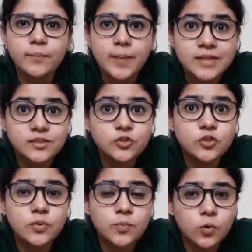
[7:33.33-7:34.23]

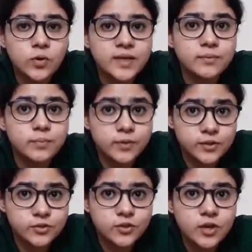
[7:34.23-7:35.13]
Passenger boarding
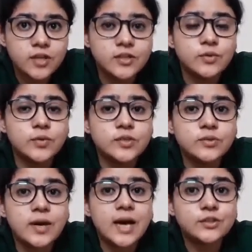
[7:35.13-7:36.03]
bridge, the
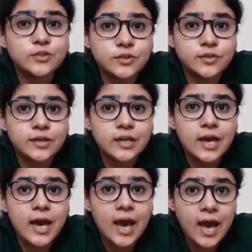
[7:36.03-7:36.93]
retraction
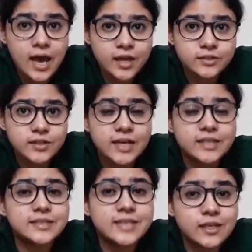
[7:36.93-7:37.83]
and
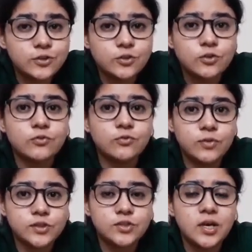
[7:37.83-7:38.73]
extension of
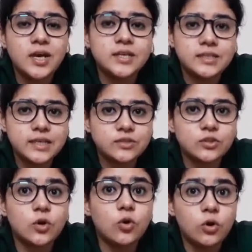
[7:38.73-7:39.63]
which takes
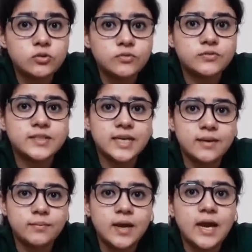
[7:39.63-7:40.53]
a lot of
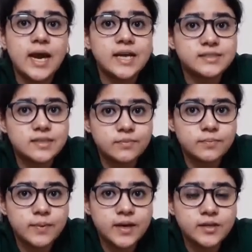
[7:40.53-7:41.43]
time as
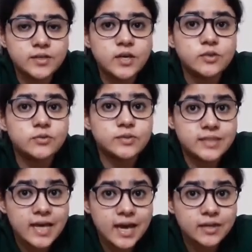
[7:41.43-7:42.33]
compared to
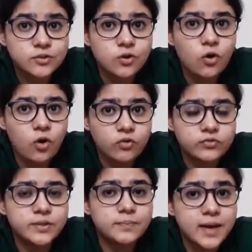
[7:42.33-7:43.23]
that
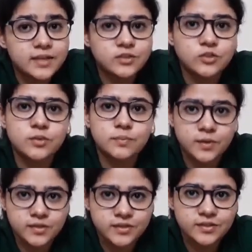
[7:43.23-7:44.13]
of the passenger
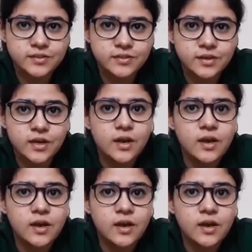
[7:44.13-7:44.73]
buses.